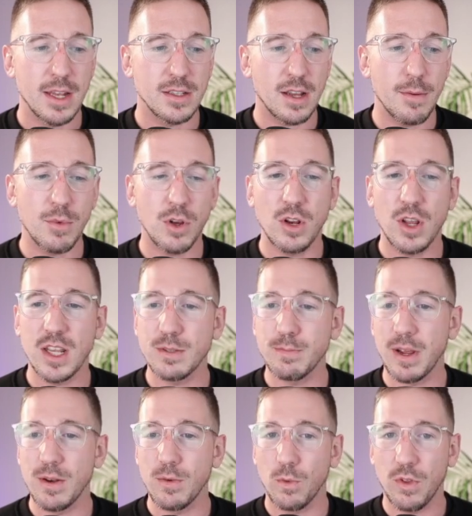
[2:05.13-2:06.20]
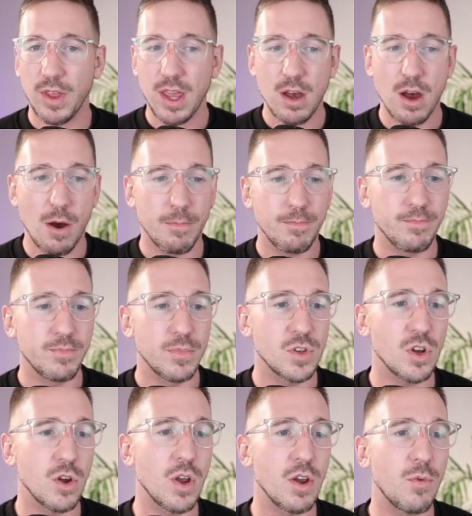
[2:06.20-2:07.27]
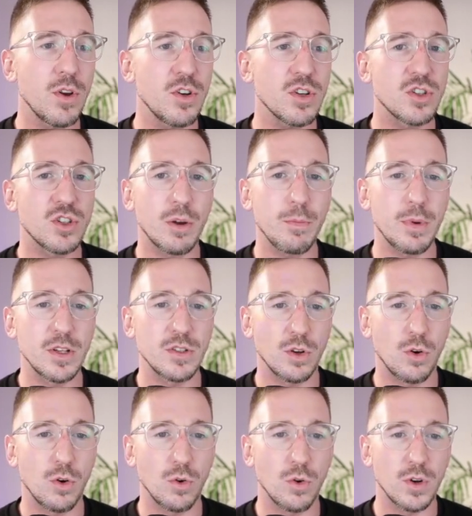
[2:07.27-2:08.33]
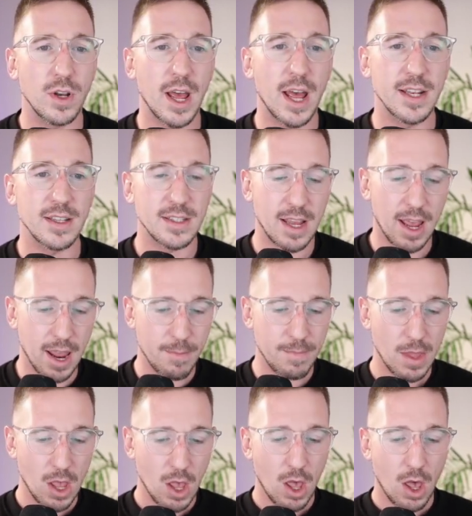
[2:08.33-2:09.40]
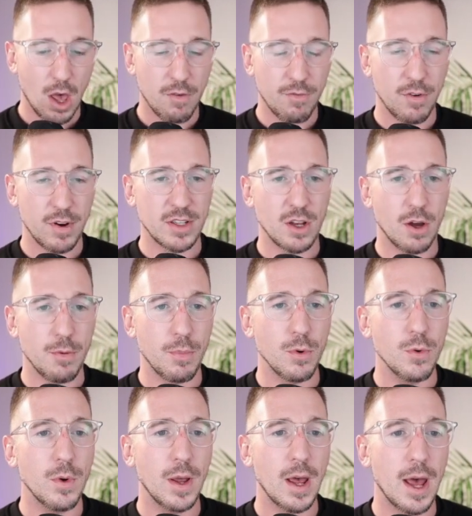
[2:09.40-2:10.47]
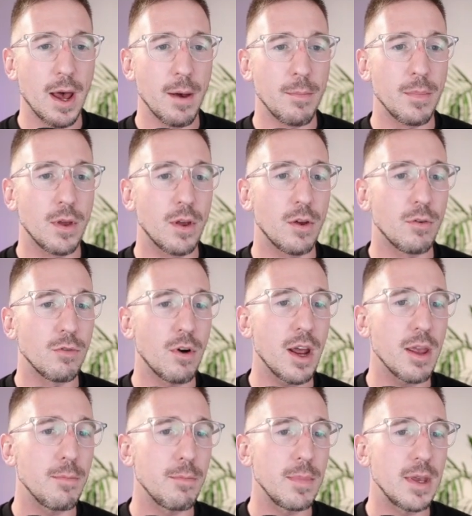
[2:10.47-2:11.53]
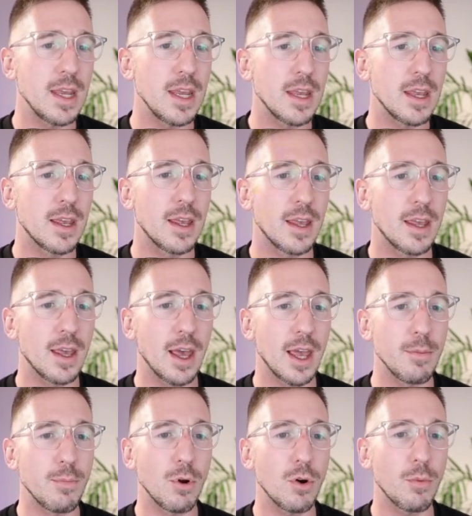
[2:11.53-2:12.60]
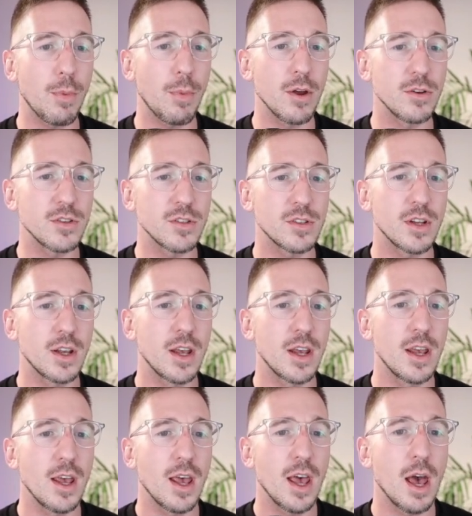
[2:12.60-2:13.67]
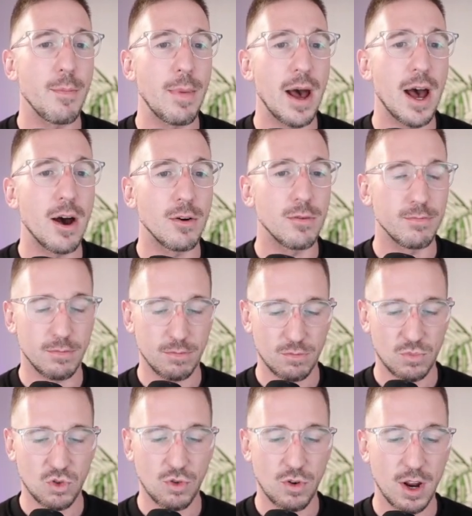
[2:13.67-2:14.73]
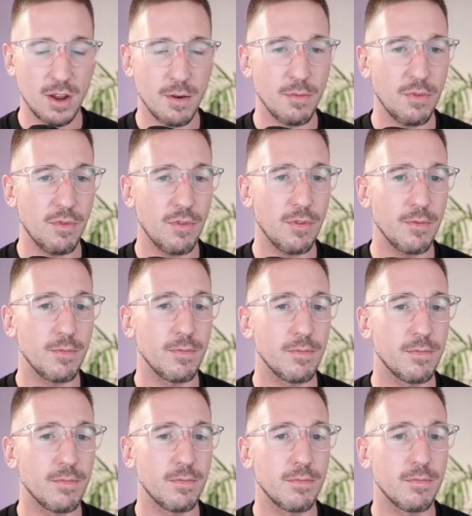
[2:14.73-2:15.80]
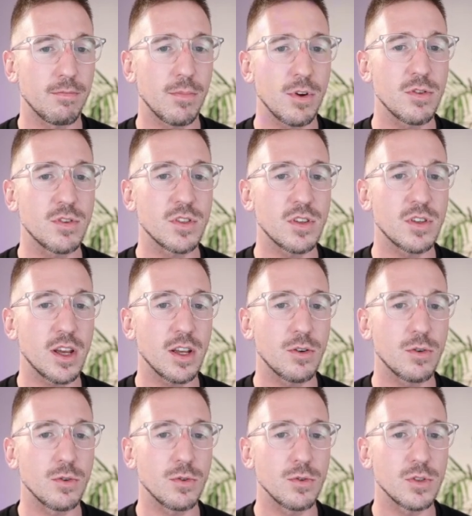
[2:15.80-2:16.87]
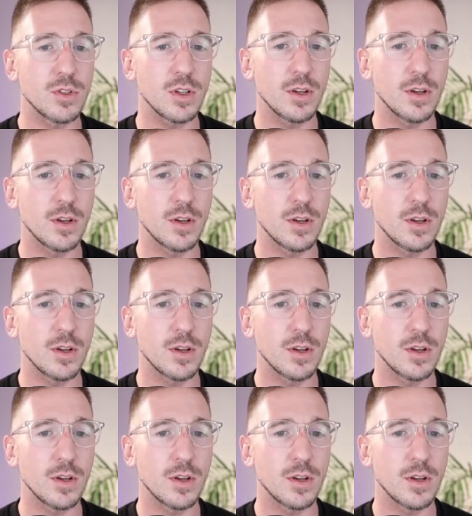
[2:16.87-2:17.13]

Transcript: I'm going to explain what they are. So if we just jump into Claude and say, for example, write me a blog post about Triumph motorcycles